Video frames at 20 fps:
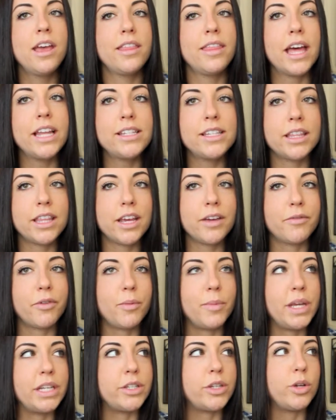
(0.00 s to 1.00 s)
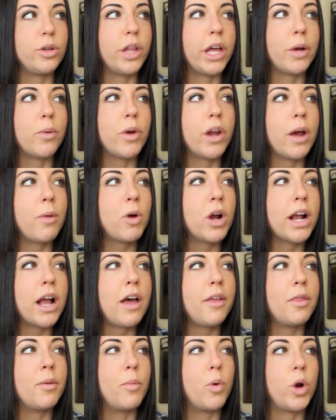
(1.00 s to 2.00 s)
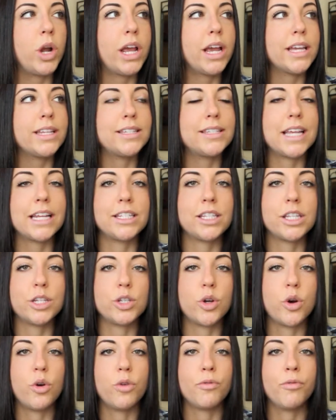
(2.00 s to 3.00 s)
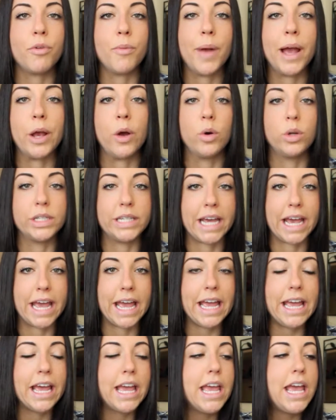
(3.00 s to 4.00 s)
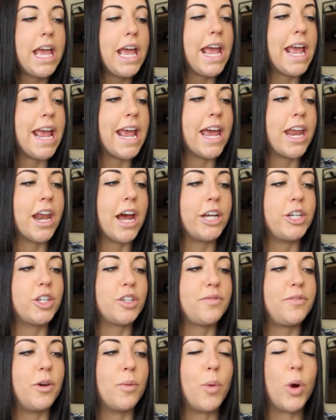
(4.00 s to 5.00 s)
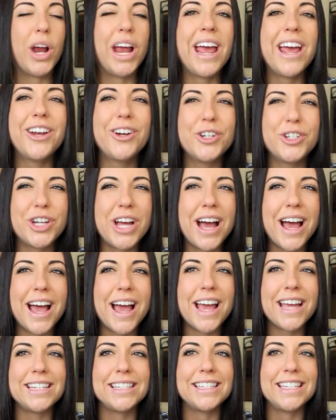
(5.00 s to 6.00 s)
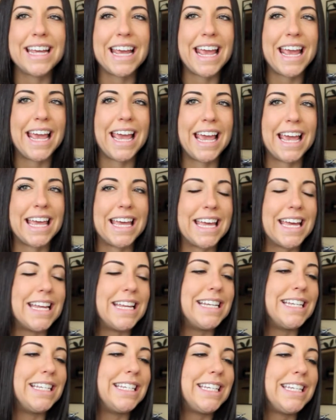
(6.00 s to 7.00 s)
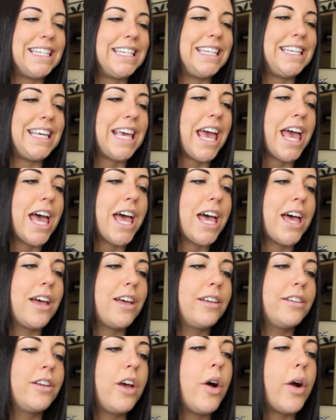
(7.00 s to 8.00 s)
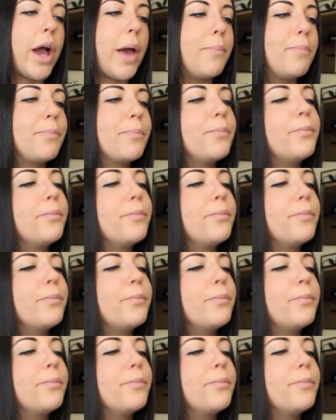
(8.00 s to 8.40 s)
That's the thing for me too. Like when I work out in the morning, it sets the tone for my whole day, and I just feel more energized, and yeah. Okay.